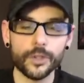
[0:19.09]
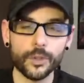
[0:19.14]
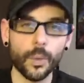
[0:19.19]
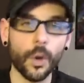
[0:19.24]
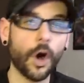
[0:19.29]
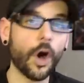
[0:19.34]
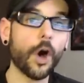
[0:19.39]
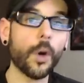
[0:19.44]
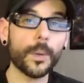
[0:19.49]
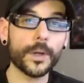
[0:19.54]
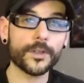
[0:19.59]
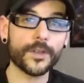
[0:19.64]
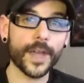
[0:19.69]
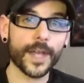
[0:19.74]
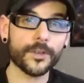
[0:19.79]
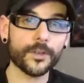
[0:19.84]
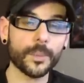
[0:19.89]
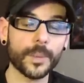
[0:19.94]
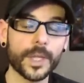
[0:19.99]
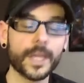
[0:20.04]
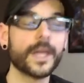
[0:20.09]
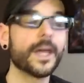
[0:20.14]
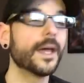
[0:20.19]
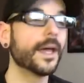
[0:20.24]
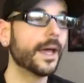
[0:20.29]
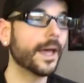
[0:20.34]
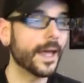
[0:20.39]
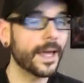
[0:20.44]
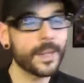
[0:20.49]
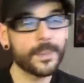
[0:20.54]
You always ask me
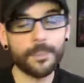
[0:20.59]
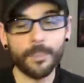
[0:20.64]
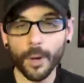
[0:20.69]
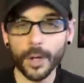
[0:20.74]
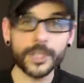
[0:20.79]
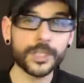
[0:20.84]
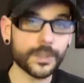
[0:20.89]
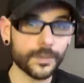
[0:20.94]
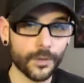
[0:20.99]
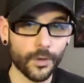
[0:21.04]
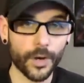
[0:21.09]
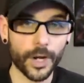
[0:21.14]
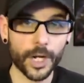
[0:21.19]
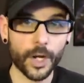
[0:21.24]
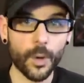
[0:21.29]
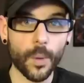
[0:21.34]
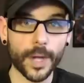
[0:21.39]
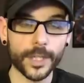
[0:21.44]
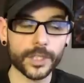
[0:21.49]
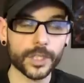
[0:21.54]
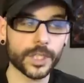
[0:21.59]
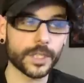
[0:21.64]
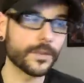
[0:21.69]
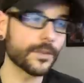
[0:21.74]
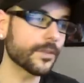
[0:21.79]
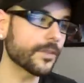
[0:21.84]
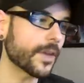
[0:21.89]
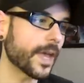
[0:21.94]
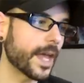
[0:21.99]
a bunch of great questions,